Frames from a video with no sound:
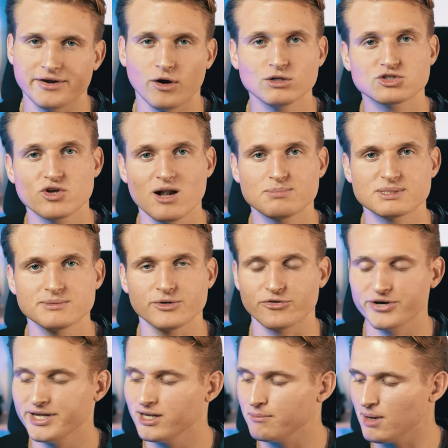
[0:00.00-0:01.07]
It also helps me
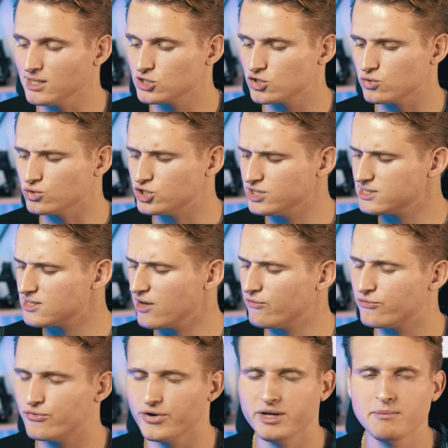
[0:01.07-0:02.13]
really much to just
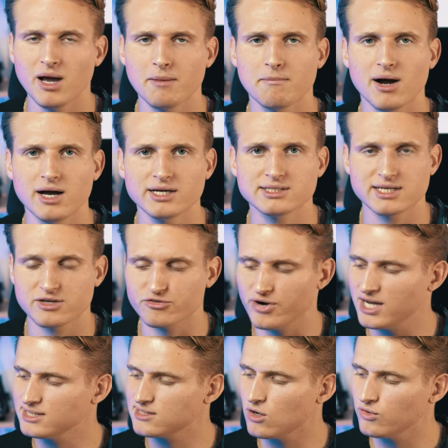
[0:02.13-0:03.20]
free my mind and
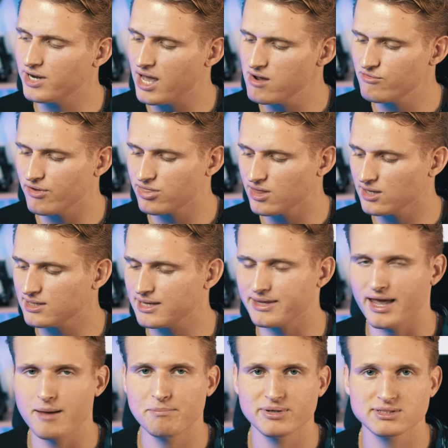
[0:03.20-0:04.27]
write down everything that
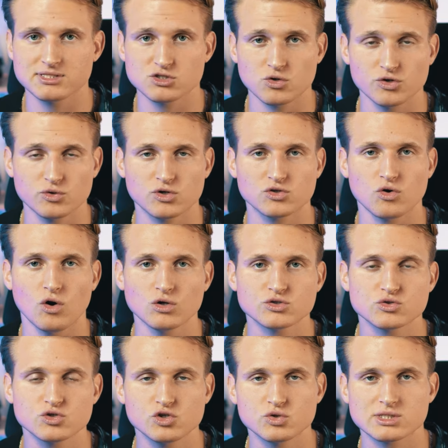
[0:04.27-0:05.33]
happens. So you could
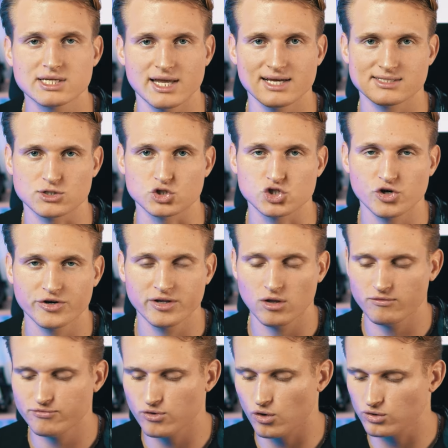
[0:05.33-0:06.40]
also use it as a journal,
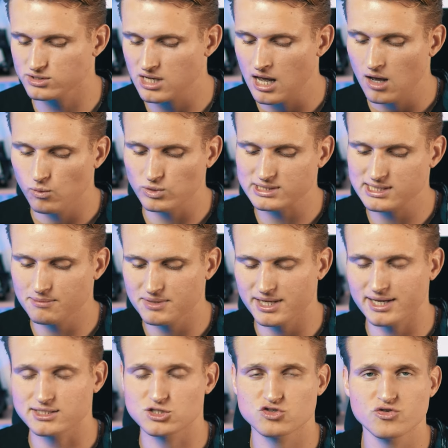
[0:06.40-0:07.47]
of course. When
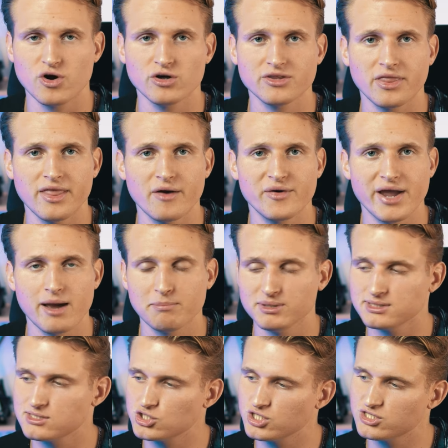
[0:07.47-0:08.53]
something extraordinary
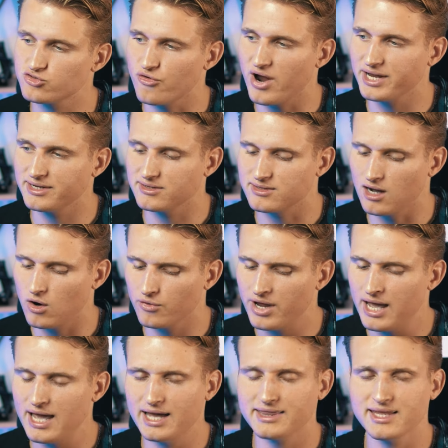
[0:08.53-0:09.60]
happens, just write it down.
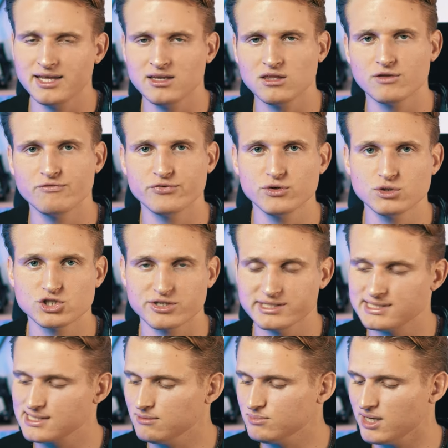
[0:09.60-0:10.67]
And then in the future,
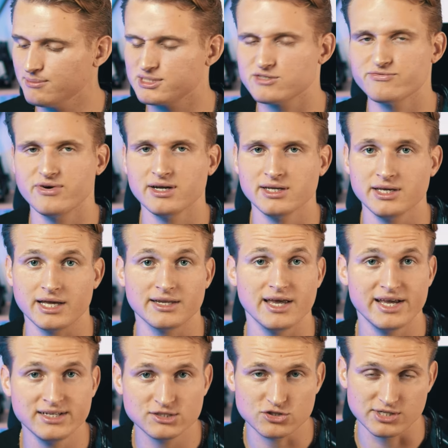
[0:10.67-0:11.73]
it's sometimes funny
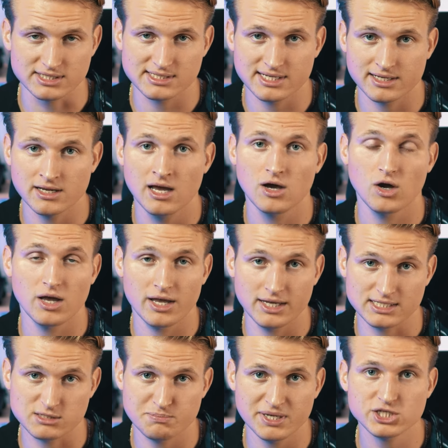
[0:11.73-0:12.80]
and interesting,
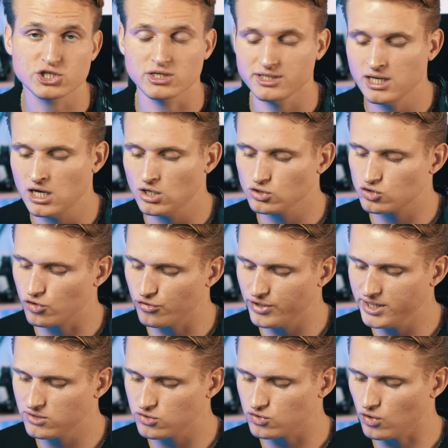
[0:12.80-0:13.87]
especially to
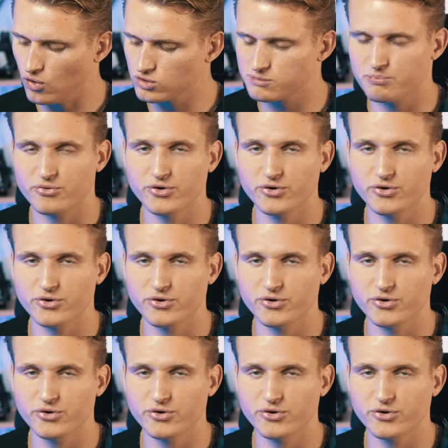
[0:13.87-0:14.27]
read those